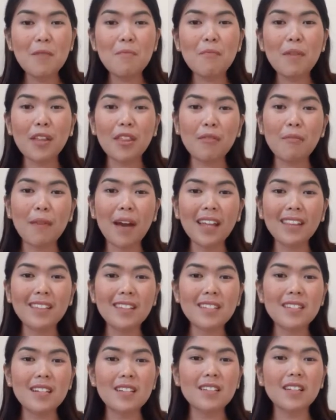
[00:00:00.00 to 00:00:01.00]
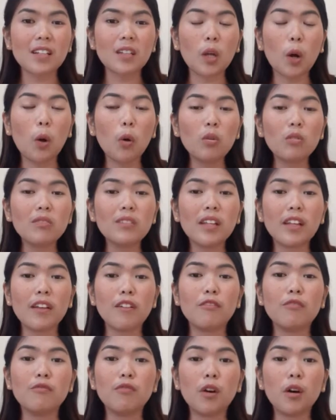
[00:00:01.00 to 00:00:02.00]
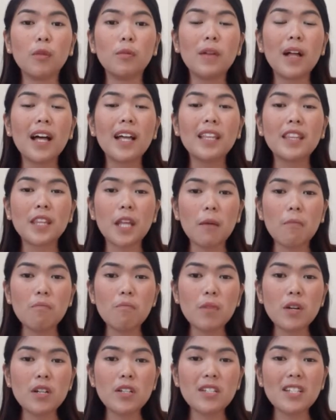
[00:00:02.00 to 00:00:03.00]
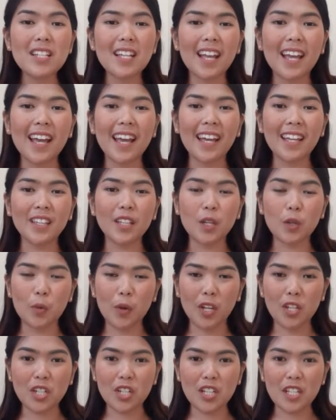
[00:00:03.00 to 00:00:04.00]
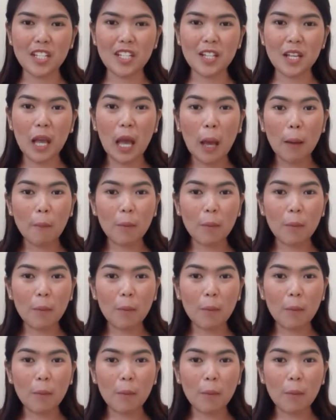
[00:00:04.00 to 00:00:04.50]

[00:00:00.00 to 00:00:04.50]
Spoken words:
Mathematics does not only involve numbers and equations,